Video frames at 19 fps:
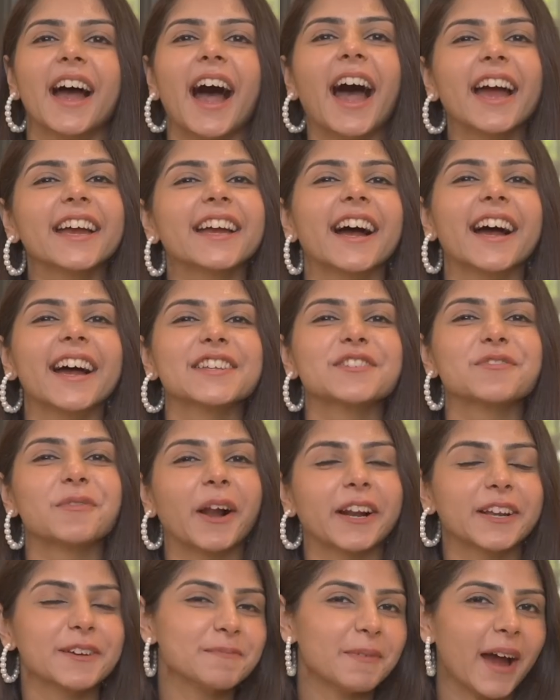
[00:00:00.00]
Hi guys,
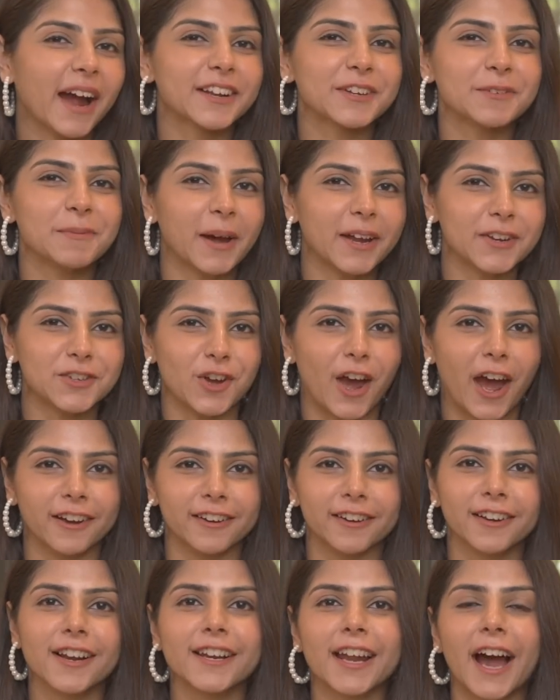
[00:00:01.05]
welcome back to my channel.